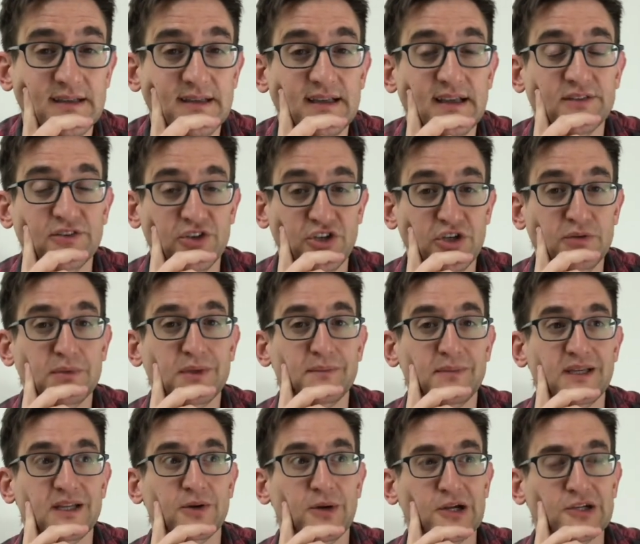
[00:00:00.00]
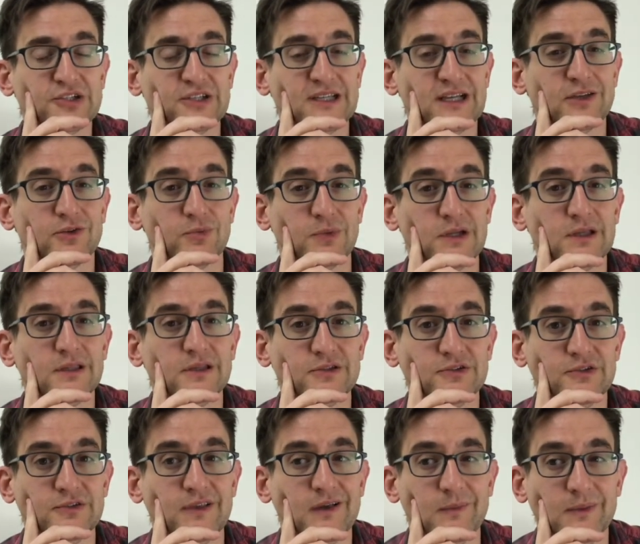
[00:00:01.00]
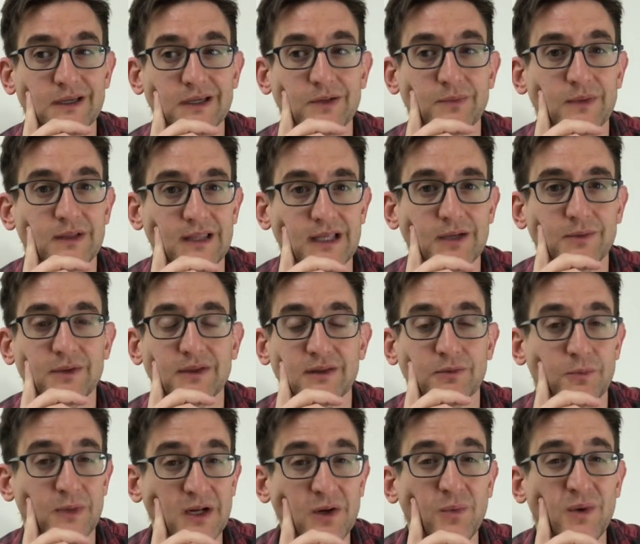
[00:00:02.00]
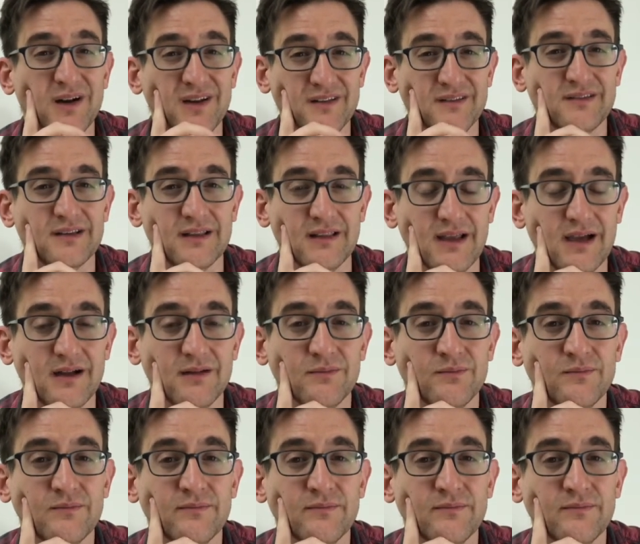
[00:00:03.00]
who actually has real issues that we can relate with, and we don't want to see that,